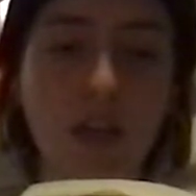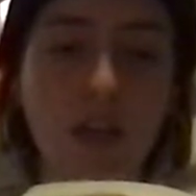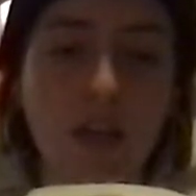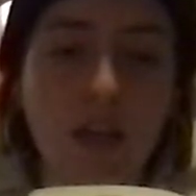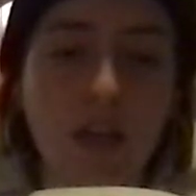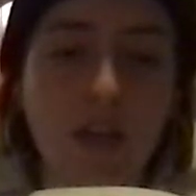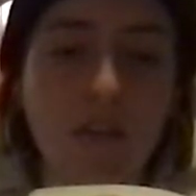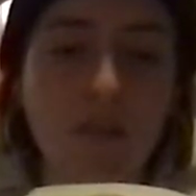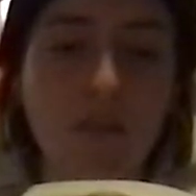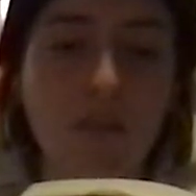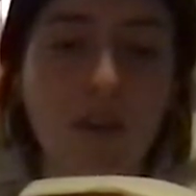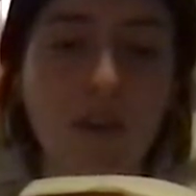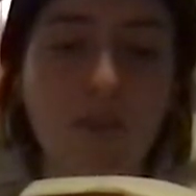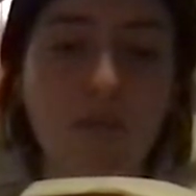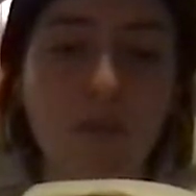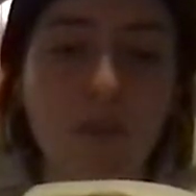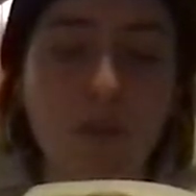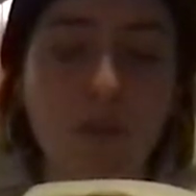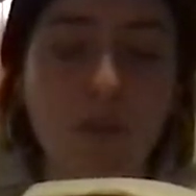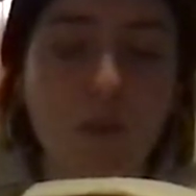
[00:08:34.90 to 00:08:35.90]
if you have
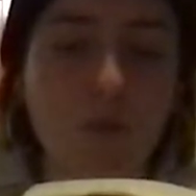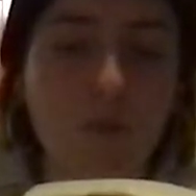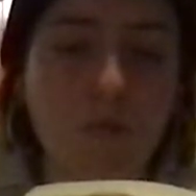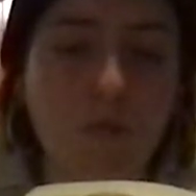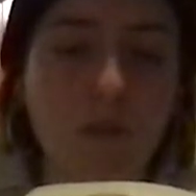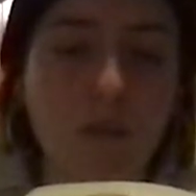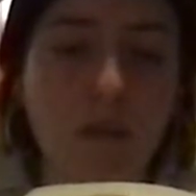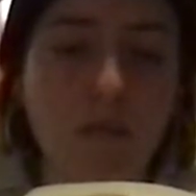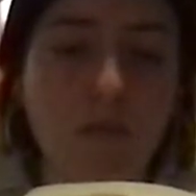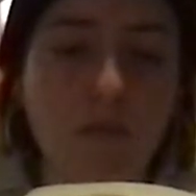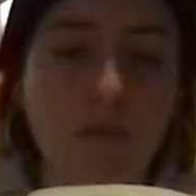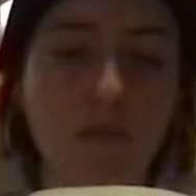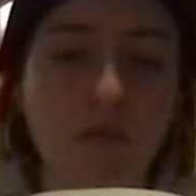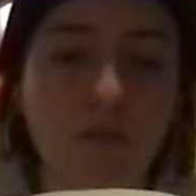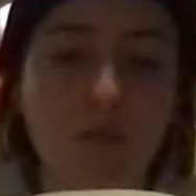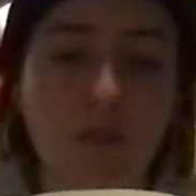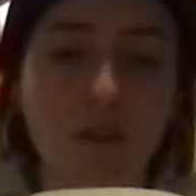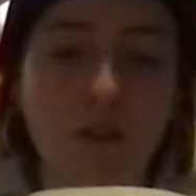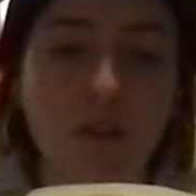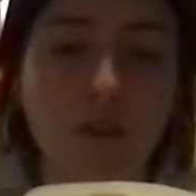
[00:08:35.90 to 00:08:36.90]
been cooped up for
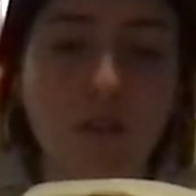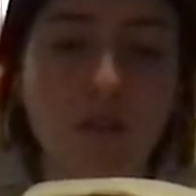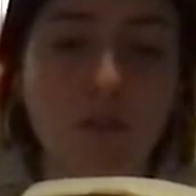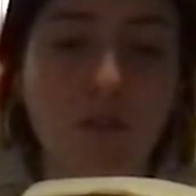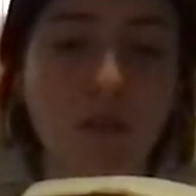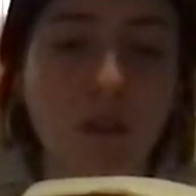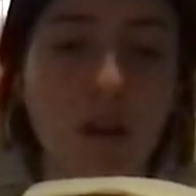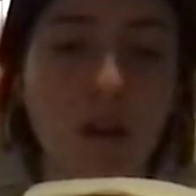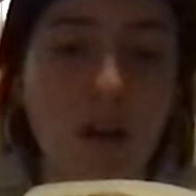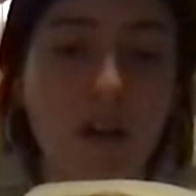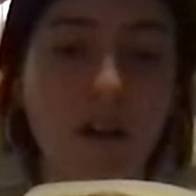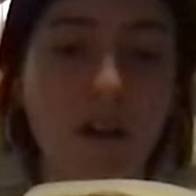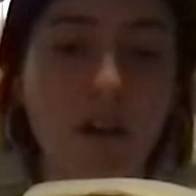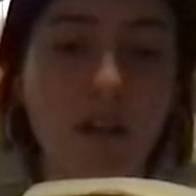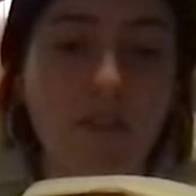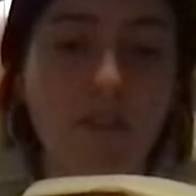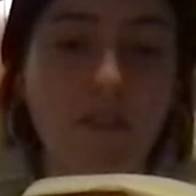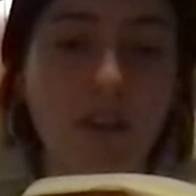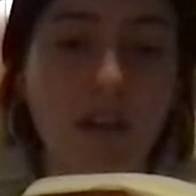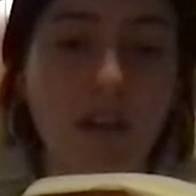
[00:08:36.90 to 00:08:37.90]
far too long in
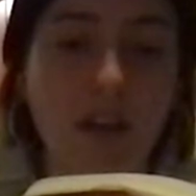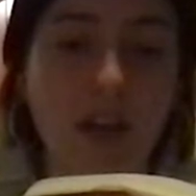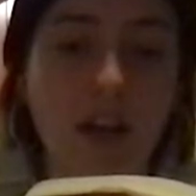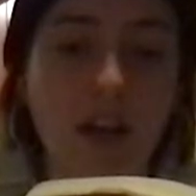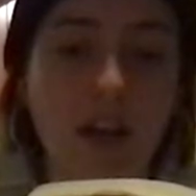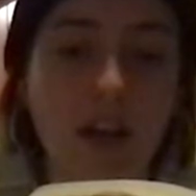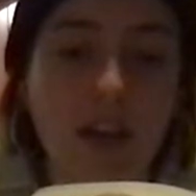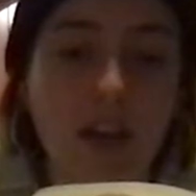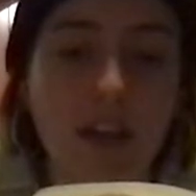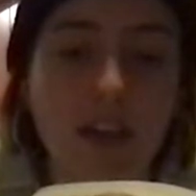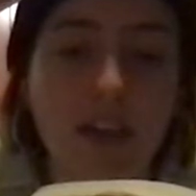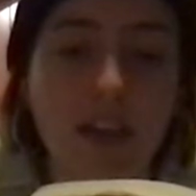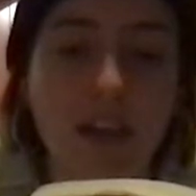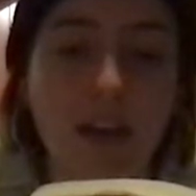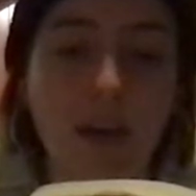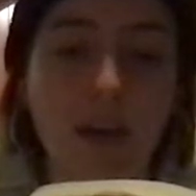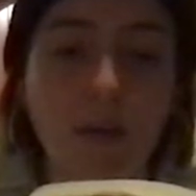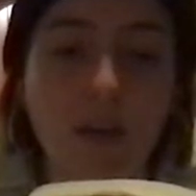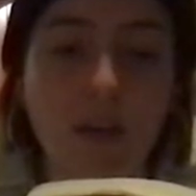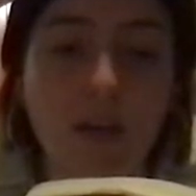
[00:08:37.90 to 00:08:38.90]
a very high
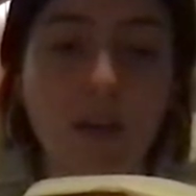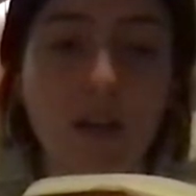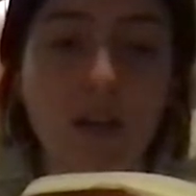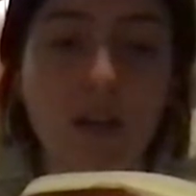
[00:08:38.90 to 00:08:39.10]
tower,